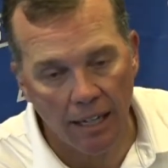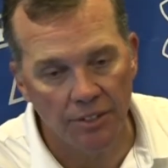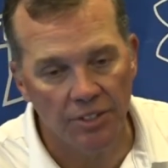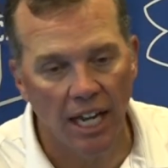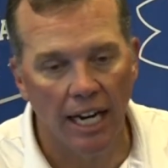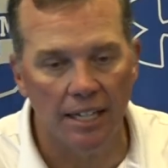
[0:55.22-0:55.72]

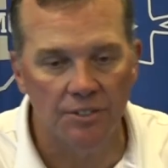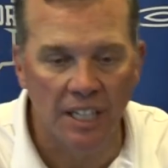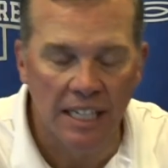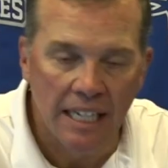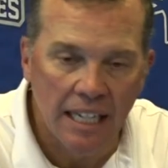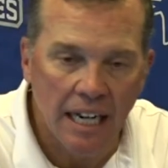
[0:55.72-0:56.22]
These
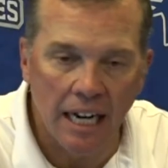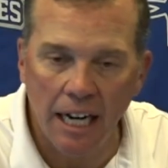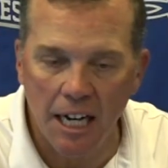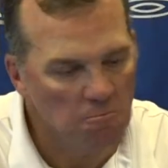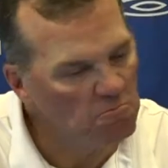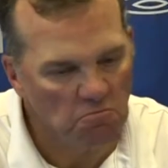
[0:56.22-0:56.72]
guys,
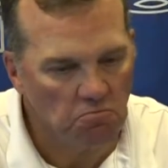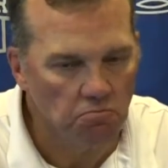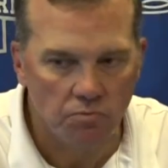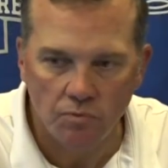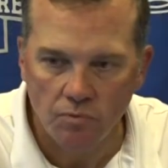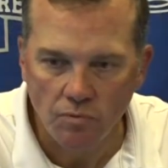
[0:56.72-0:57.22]

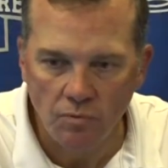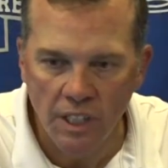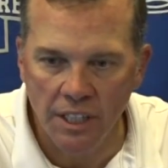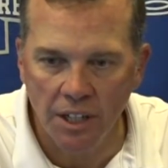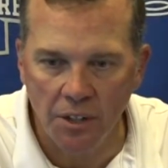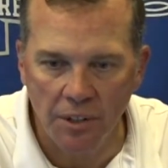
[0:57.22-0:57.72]

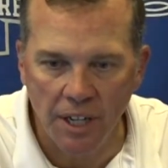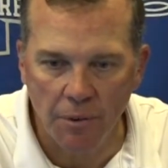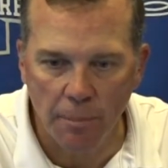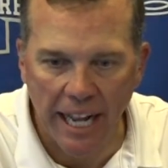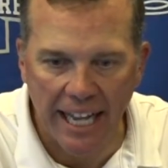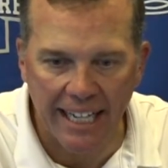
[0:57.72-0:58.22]
you know, never
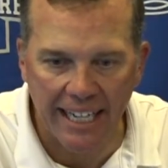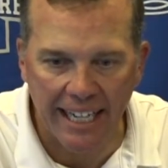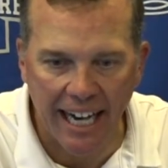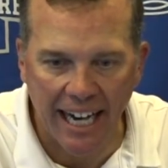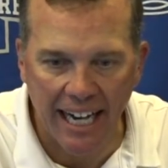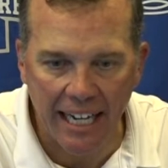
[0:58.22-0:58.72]
batted an
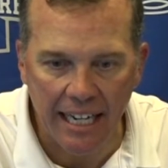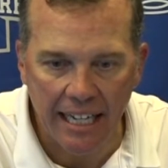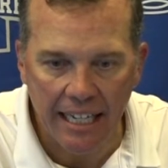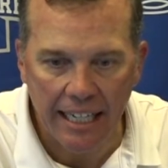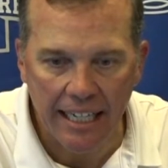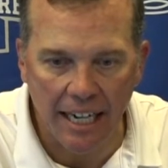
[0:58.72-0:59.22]
eye,
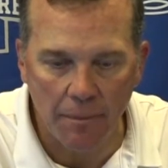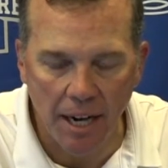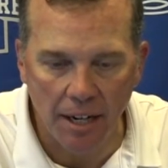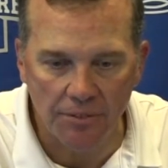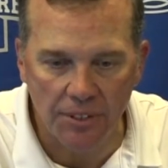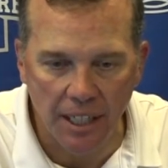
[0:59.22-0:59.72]
came
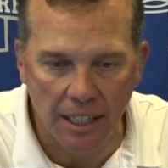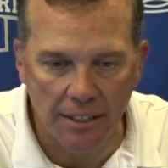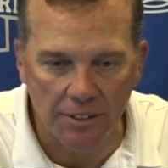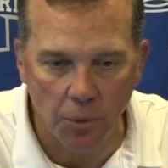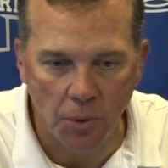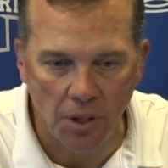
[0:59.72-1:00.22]
out
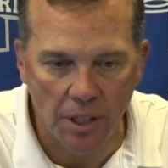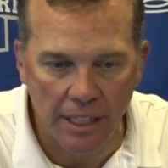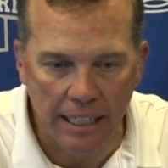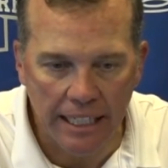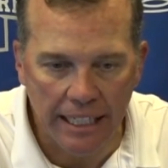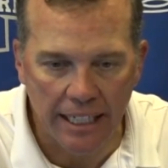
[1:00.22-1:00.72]
to work
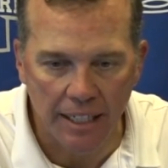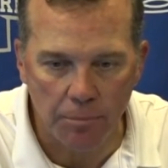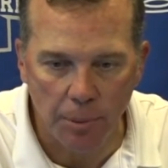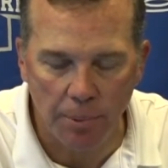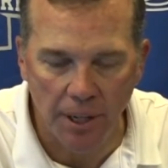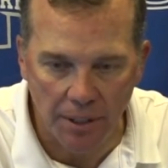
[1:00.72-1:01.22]
and
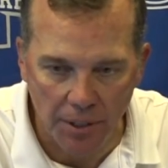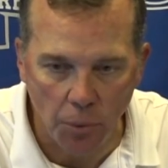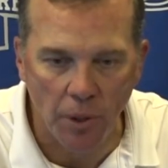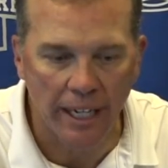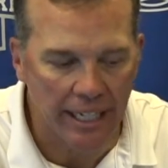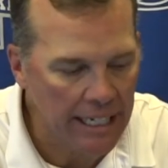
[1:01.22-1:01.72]
prepared to
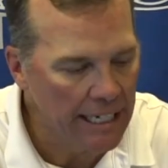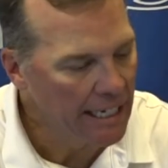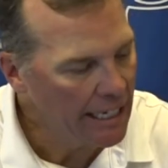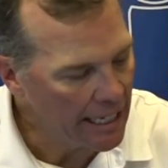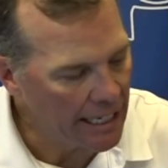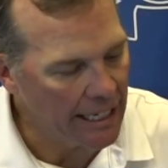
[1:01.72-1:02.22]
win,
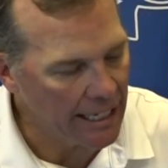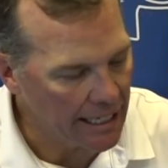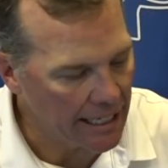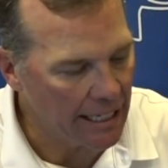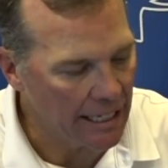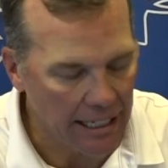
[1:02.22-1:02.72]

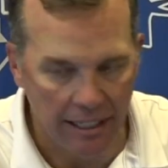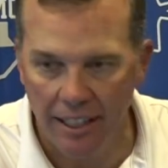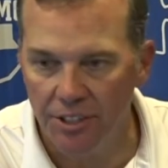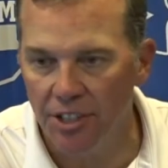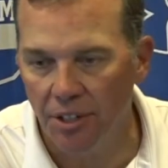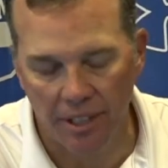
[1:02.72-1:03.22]
and
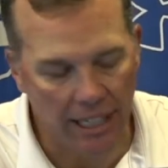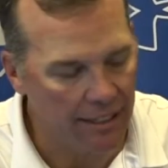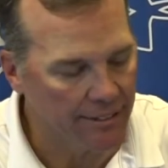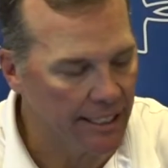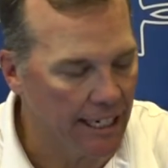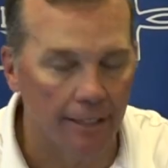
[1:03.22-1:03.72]
they showed it
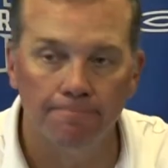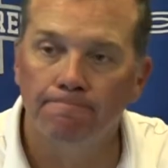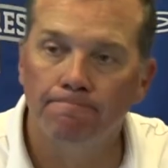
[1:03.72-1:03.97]
out today.